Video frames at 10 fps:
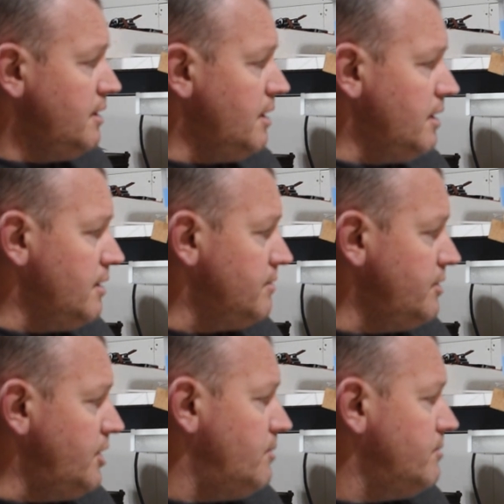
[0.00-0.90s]
To
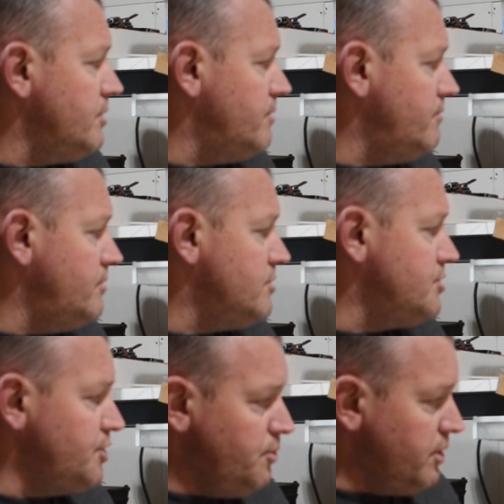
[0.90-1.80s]

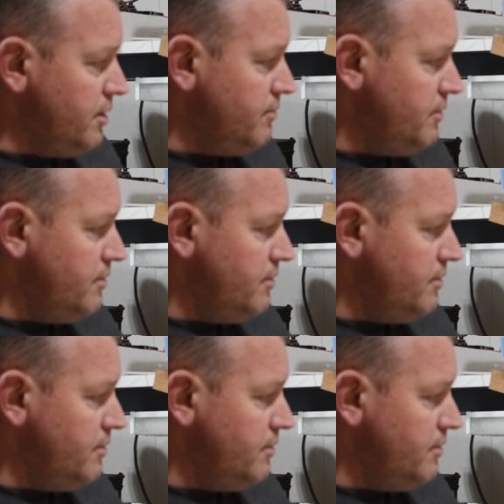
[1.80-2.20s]
essentially you want to